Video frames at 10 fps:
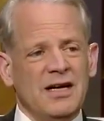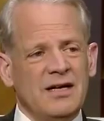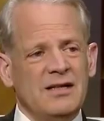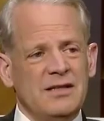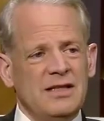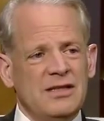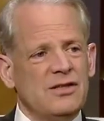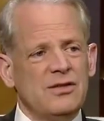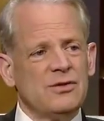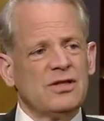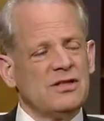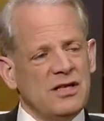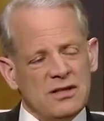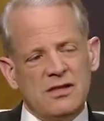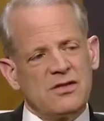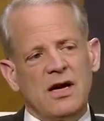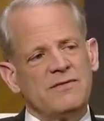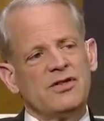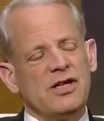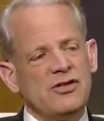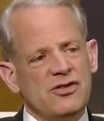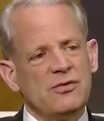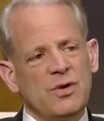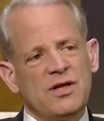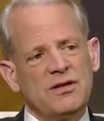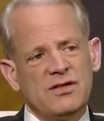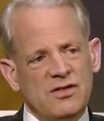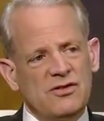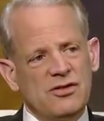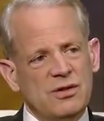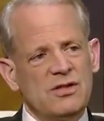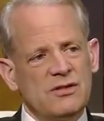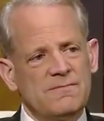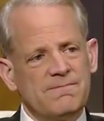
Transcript: need to continue this conversation with their constituents.